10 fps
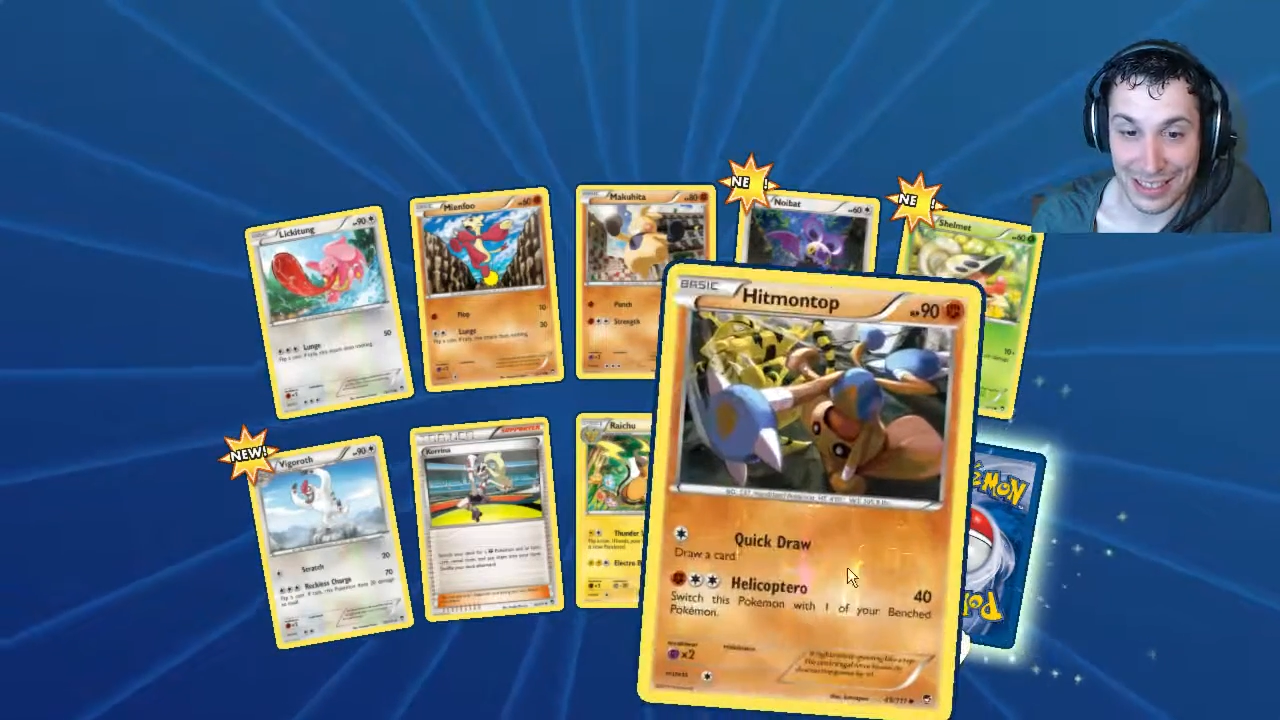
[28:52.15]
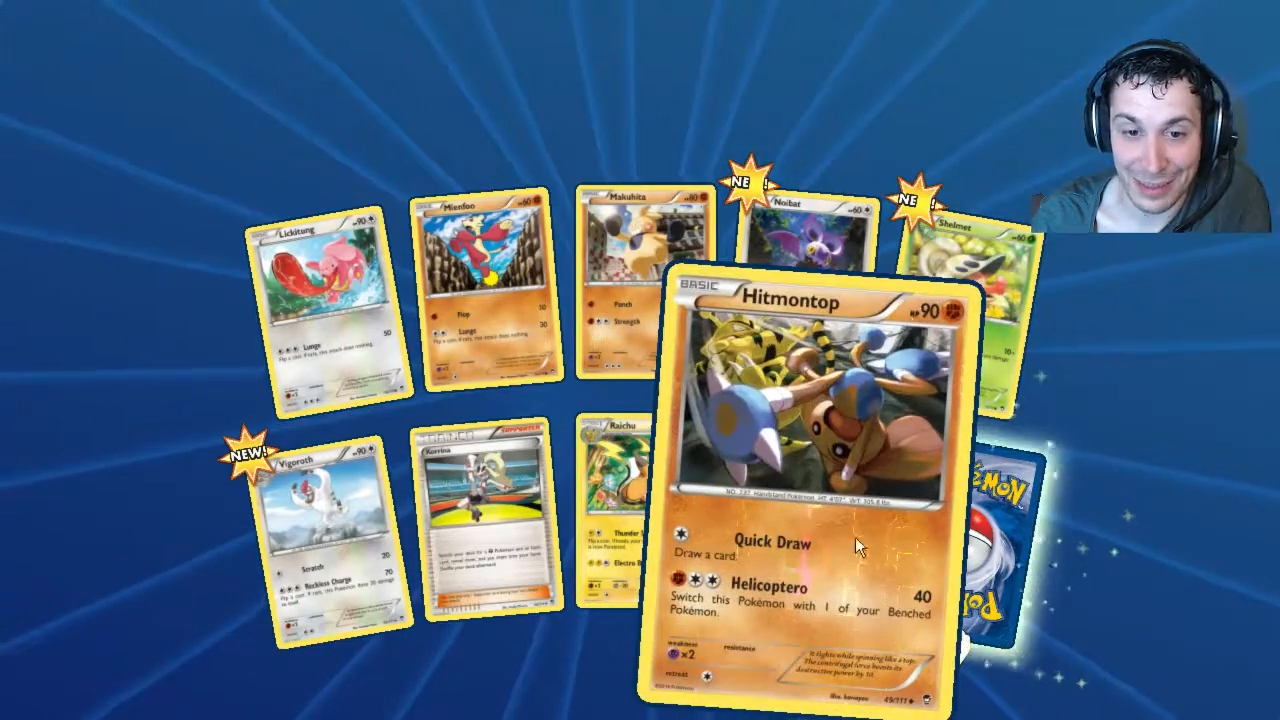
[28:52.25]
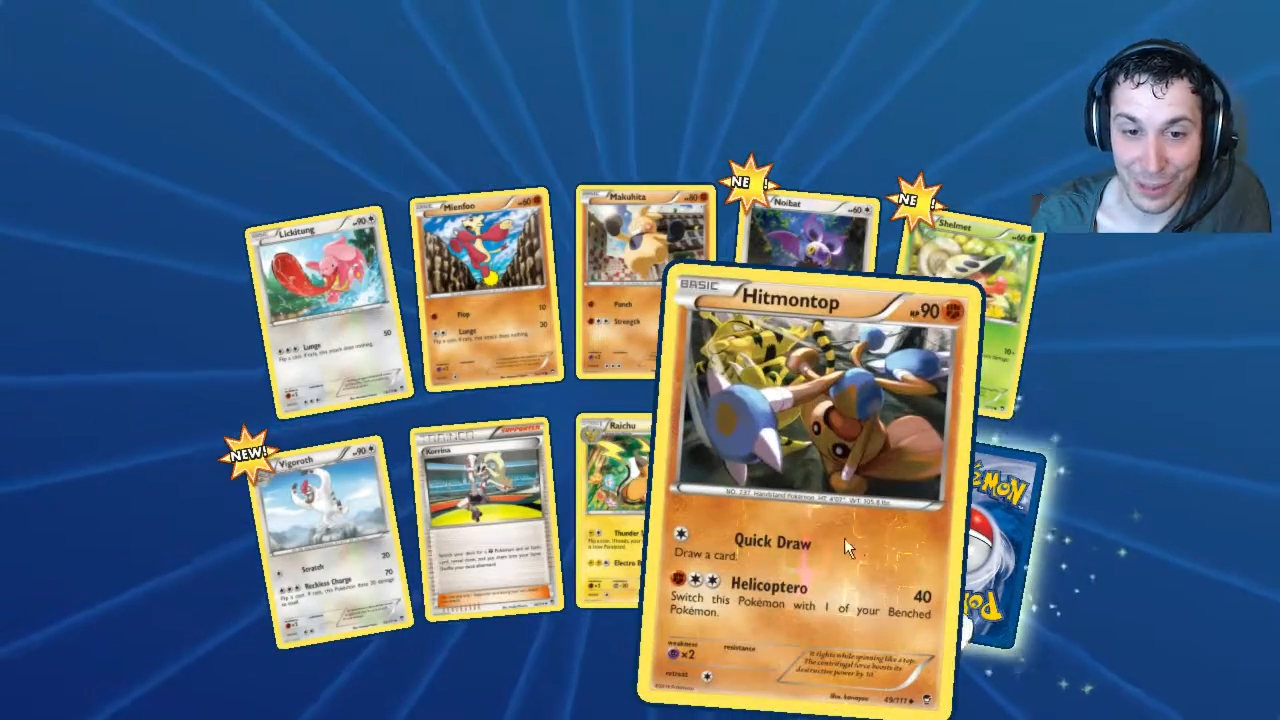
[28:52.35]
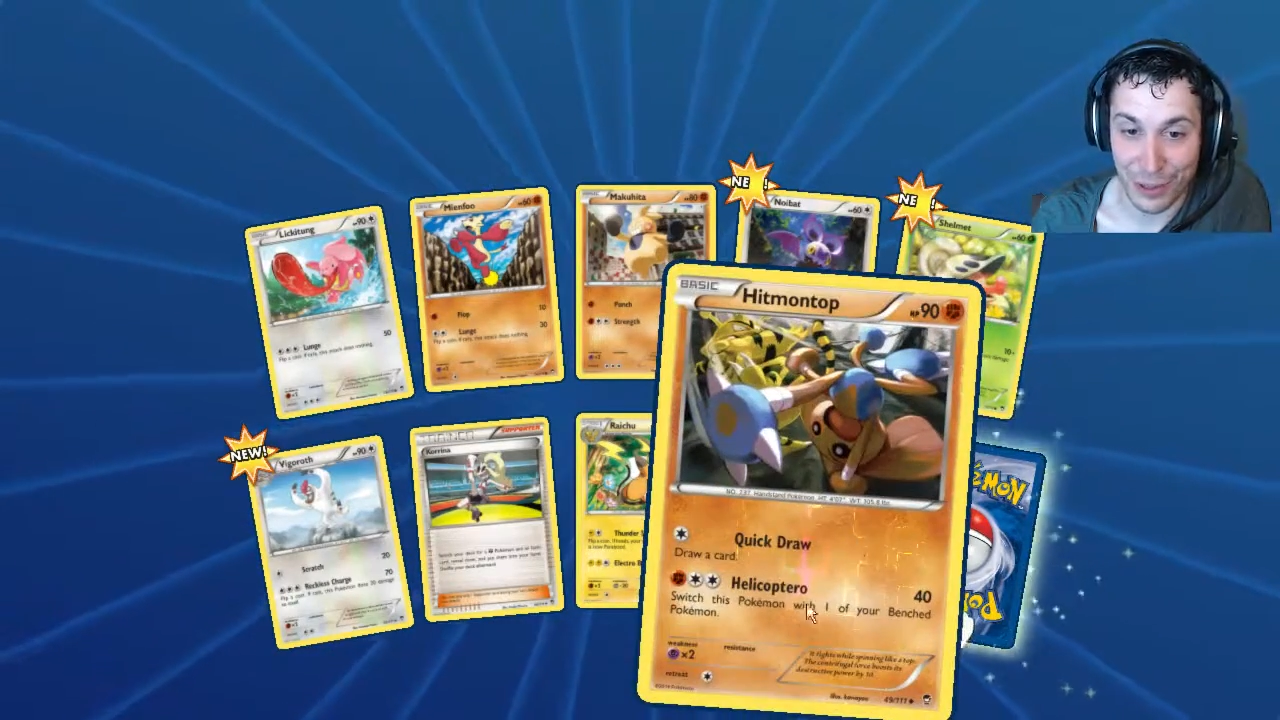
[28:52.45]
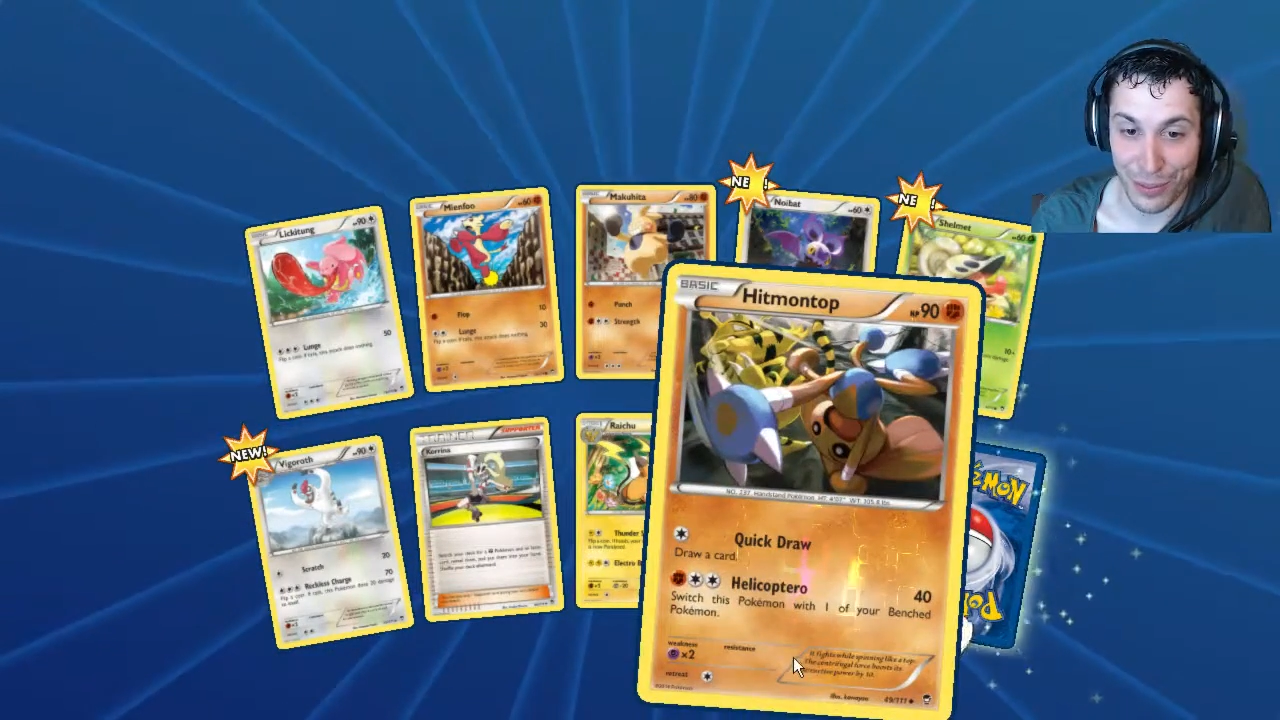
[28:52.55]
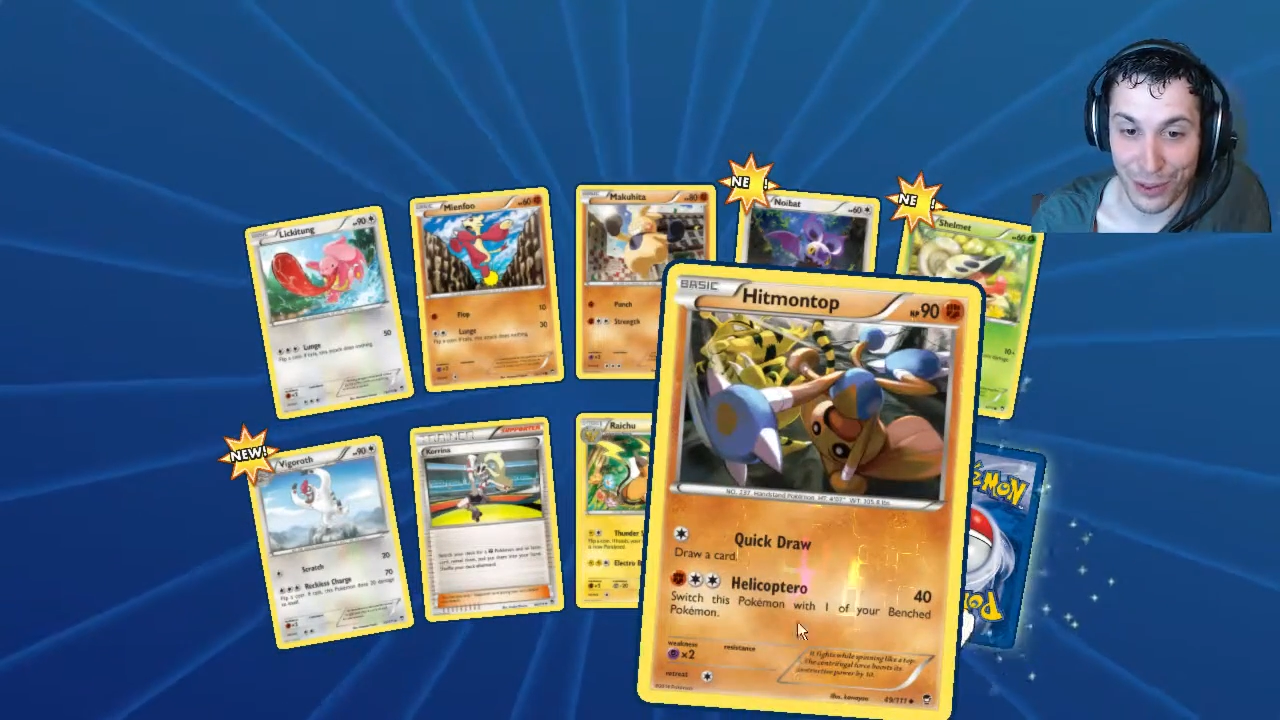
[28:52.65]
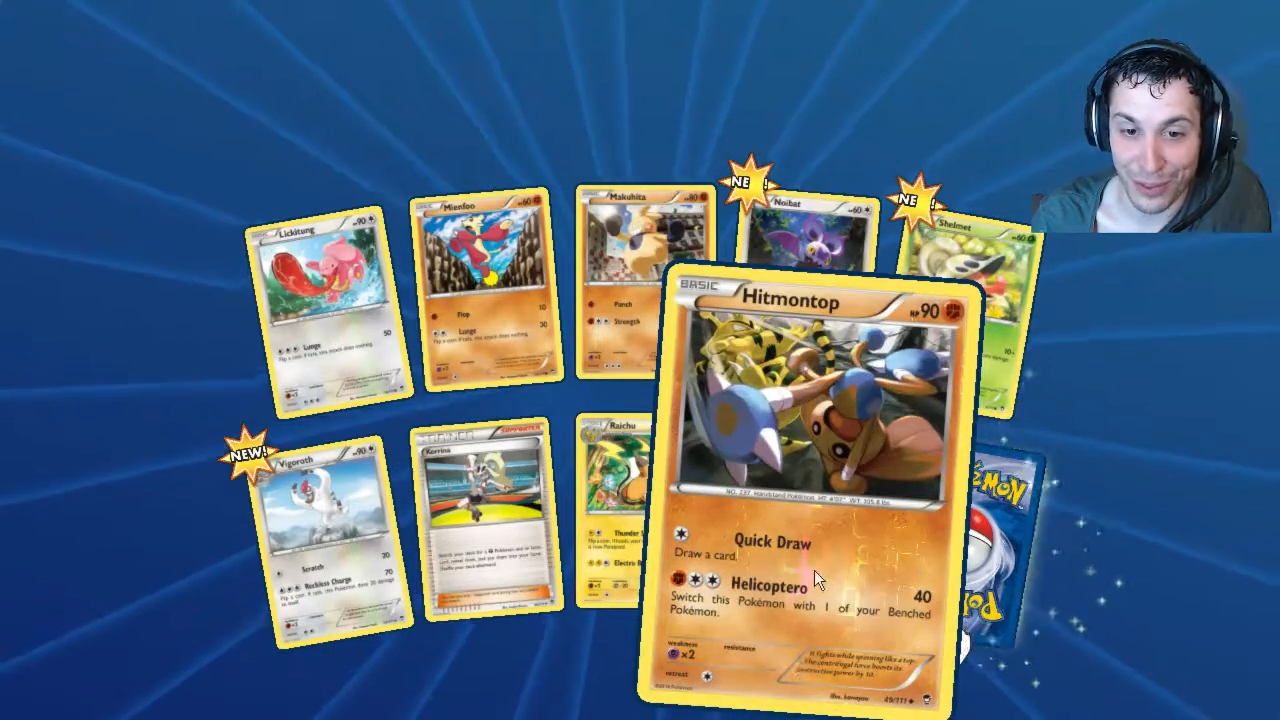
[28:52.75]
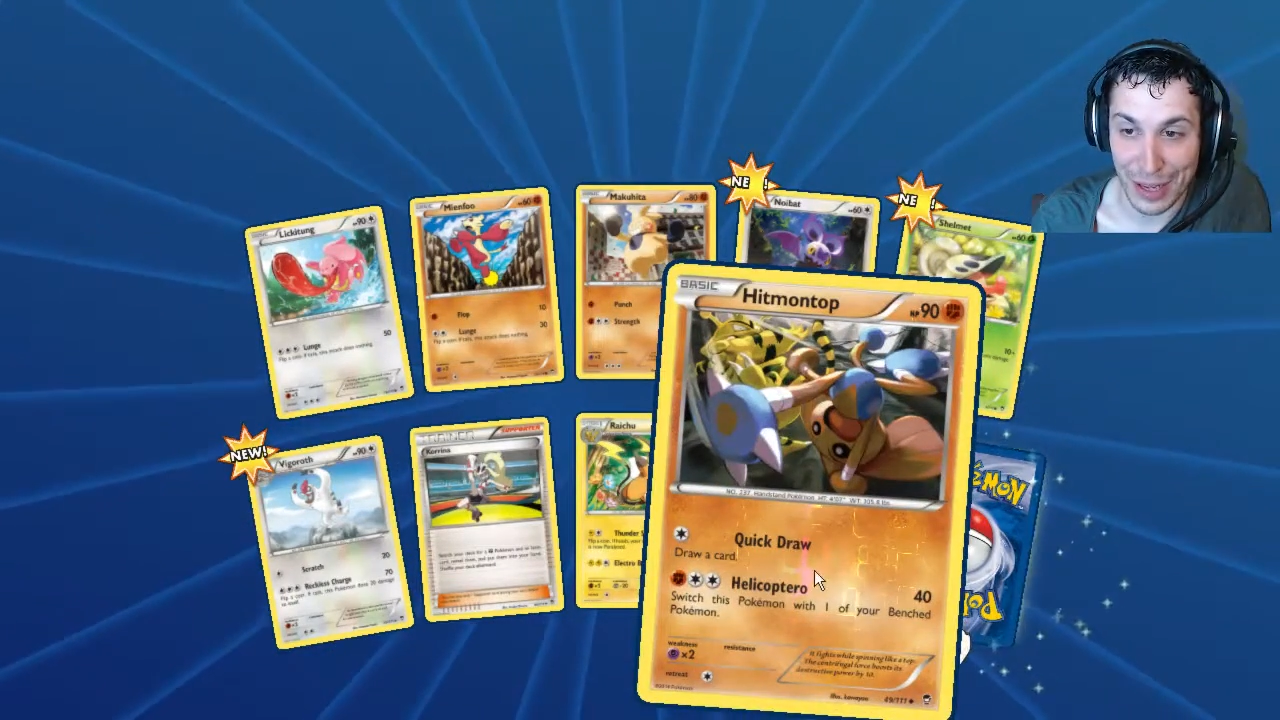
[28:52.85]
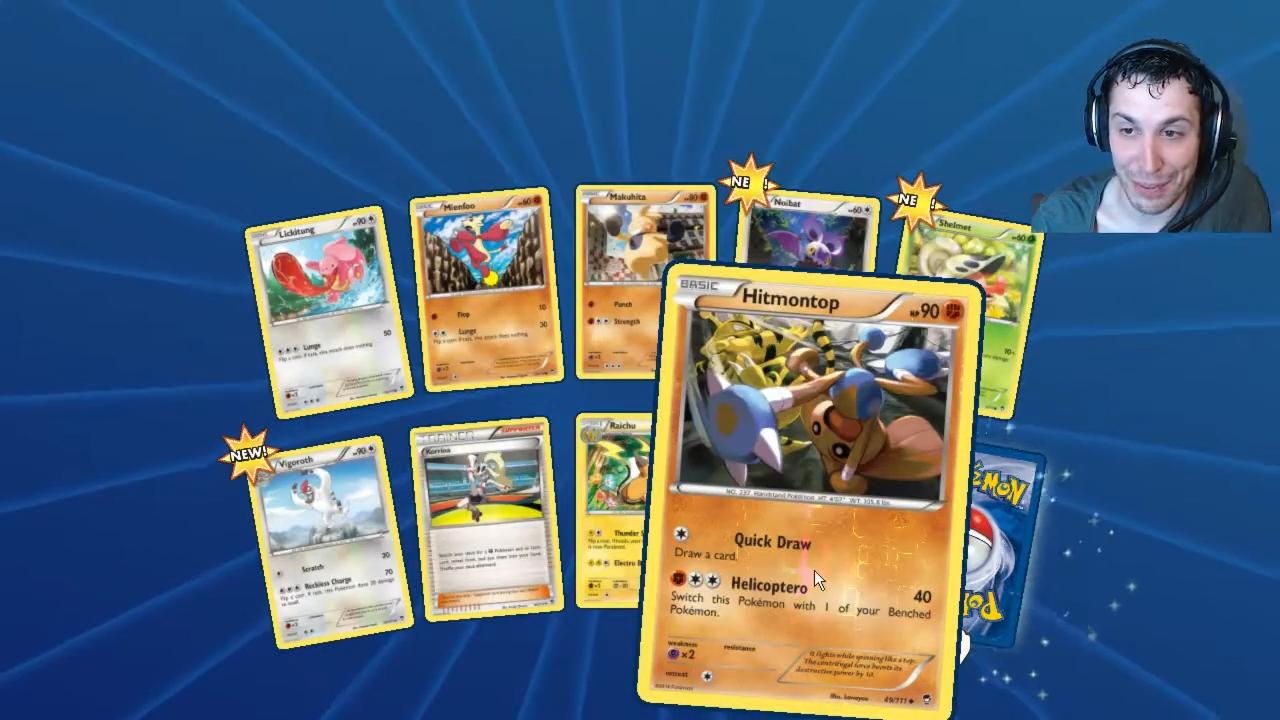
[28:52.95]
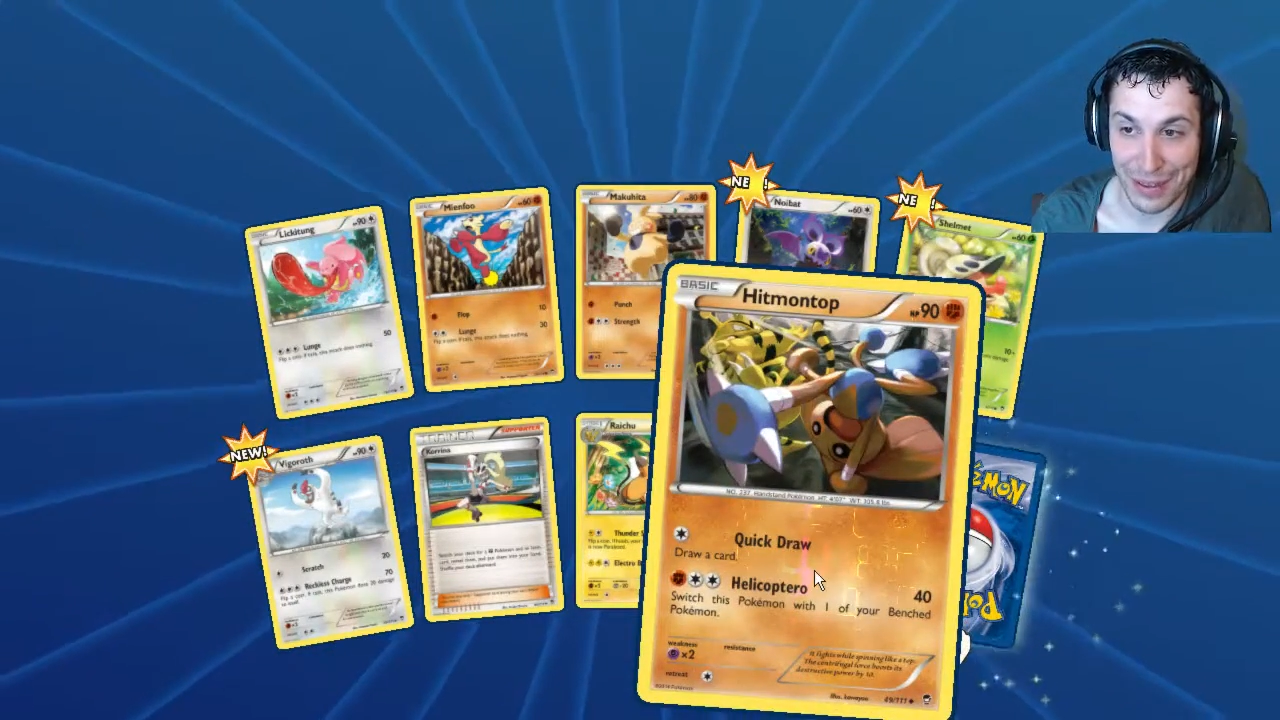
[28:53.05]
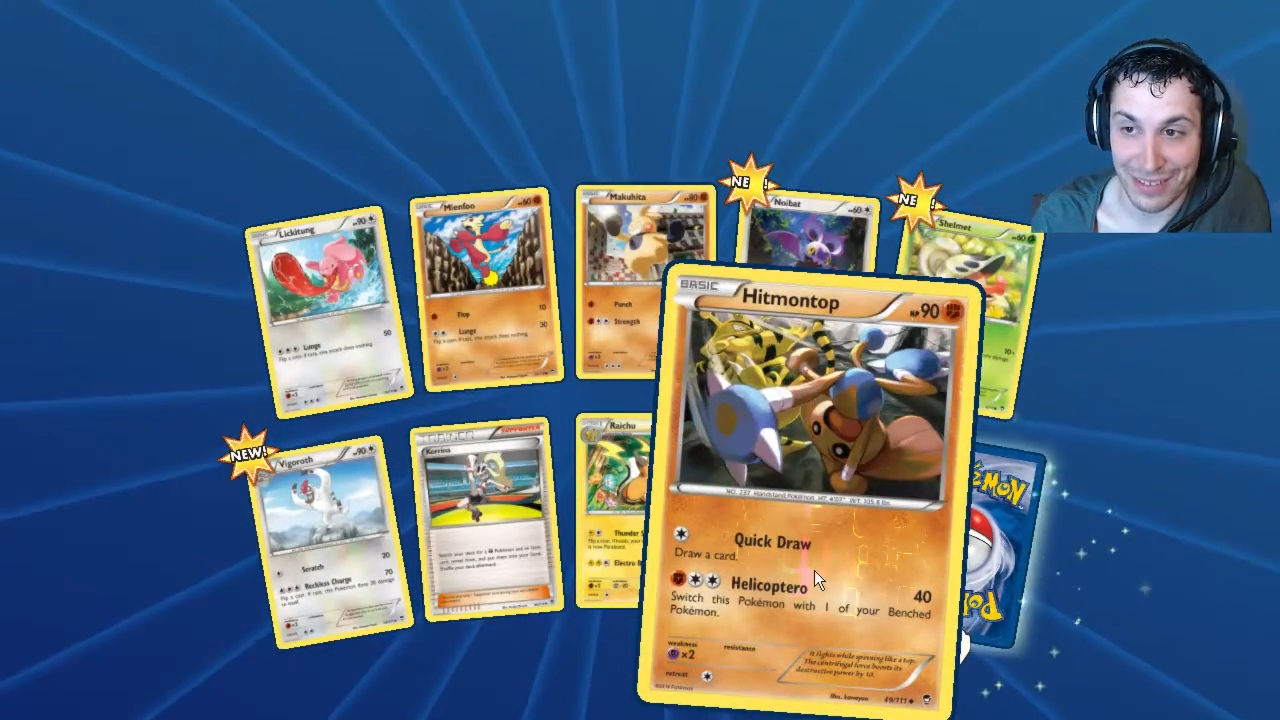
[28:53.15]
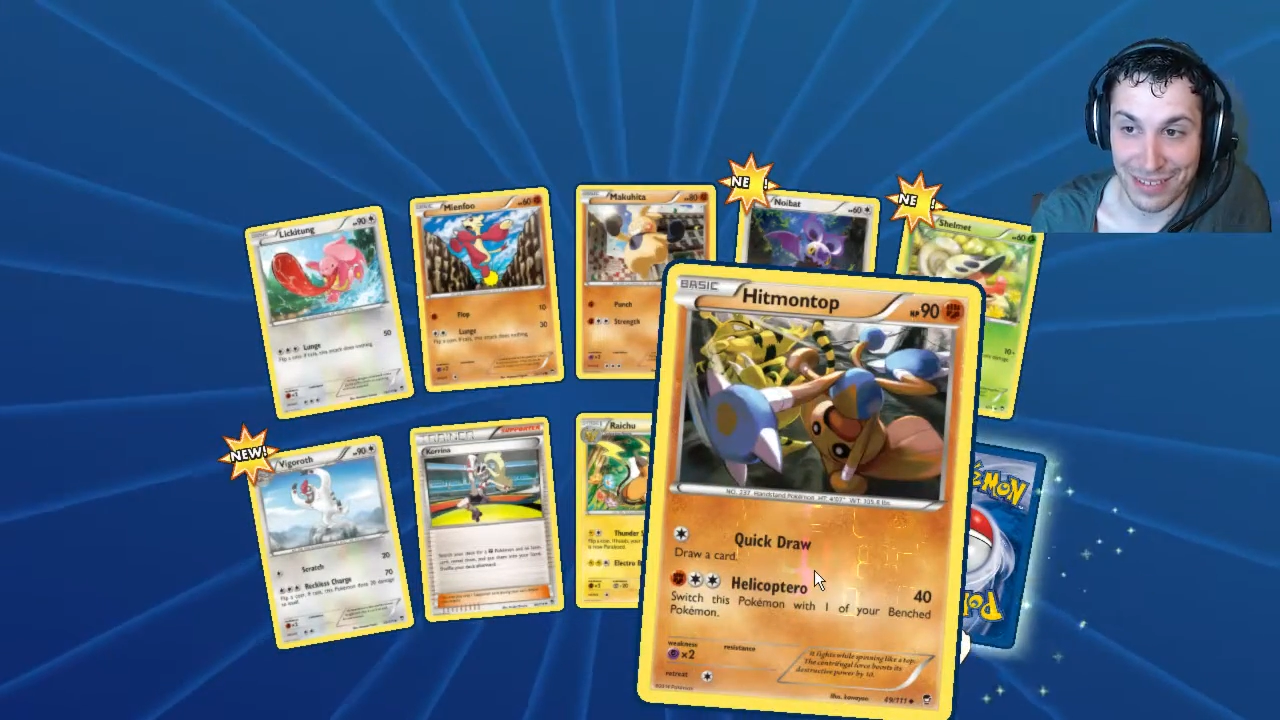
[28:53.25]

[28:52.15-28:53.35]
the Pokemon on their bench